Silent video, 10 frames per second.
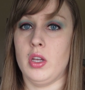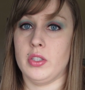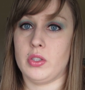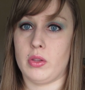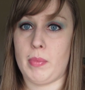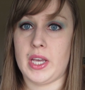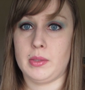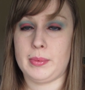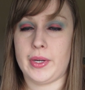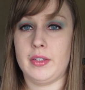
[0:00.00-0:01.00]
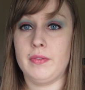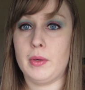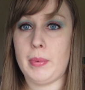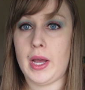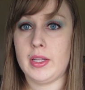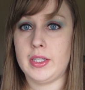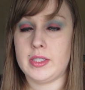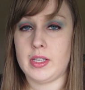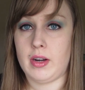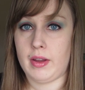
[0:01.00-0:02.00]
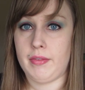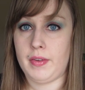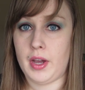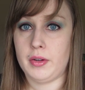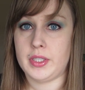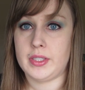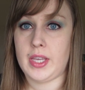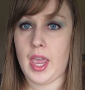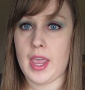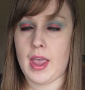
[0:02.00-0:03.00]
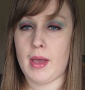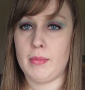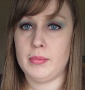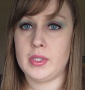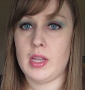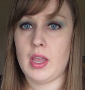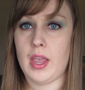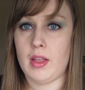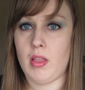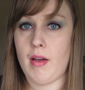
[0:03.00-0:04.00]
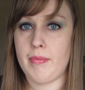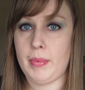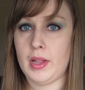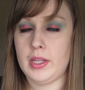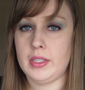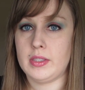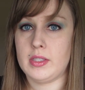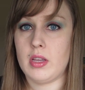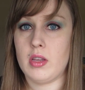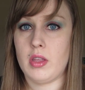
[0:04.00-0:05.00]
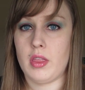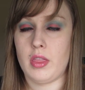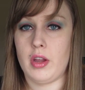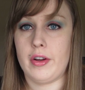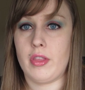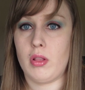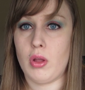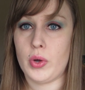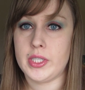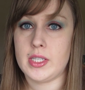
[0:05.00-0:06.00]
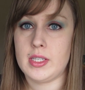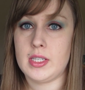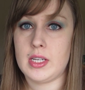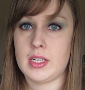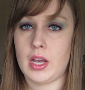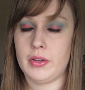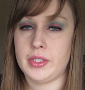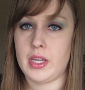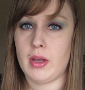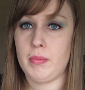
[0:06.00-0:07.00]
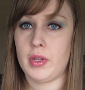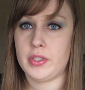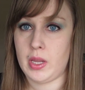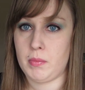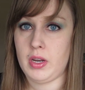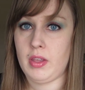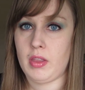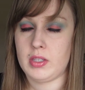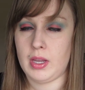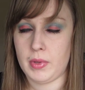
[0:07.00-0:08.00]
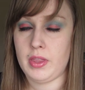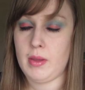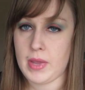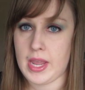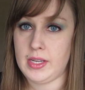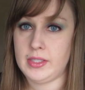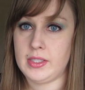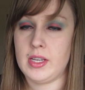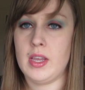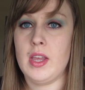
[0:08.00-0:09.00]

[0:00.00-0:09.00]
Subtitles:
So the best brand for pellets that I've found is KM's Hayloft pellets. They're the lowest in calcium, they're Timothy based,